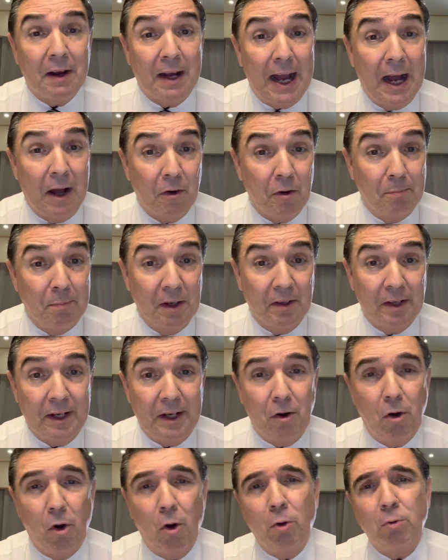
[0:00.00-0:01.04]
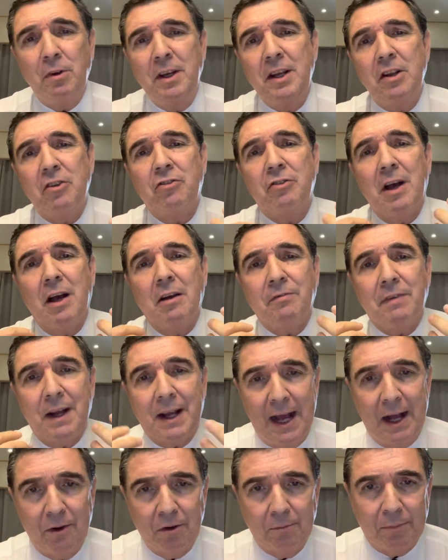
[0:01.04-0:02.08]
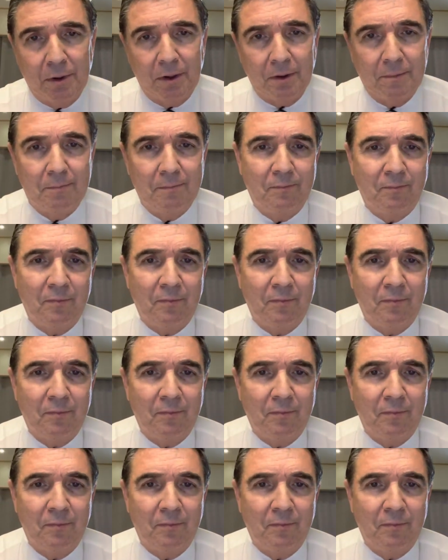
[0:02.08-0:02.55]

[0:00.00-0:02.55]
accountability, holding yourself accountable,